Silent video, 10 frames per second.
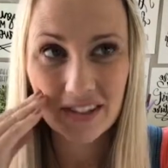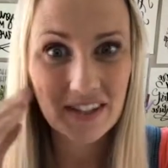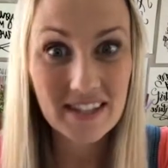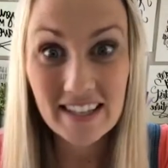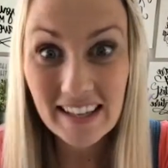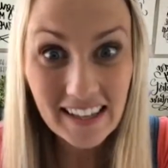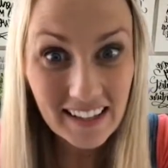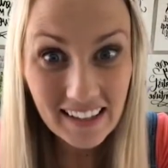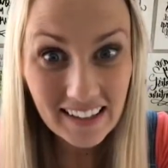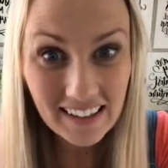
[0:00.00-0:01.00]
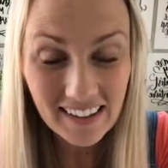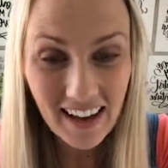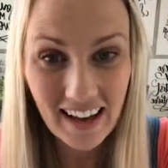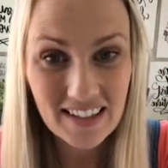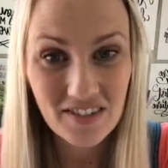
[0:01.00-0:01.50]
succeeding
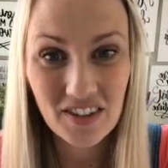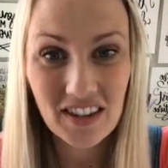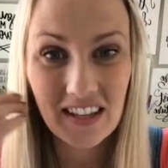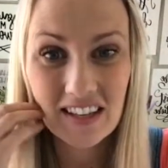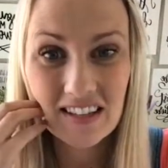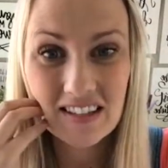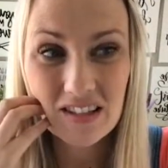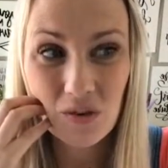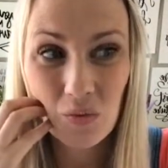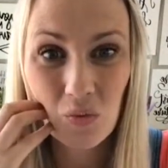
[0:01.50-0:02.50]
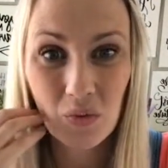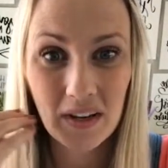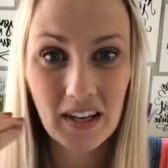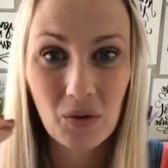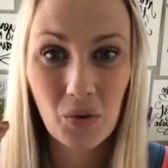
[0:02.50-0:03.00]
at different things
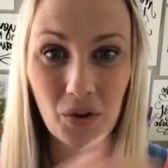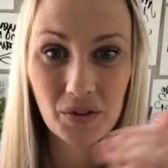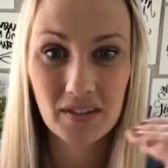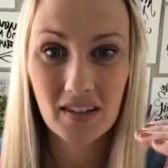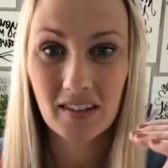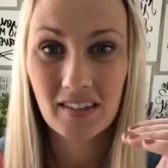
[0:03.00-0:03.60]
equaled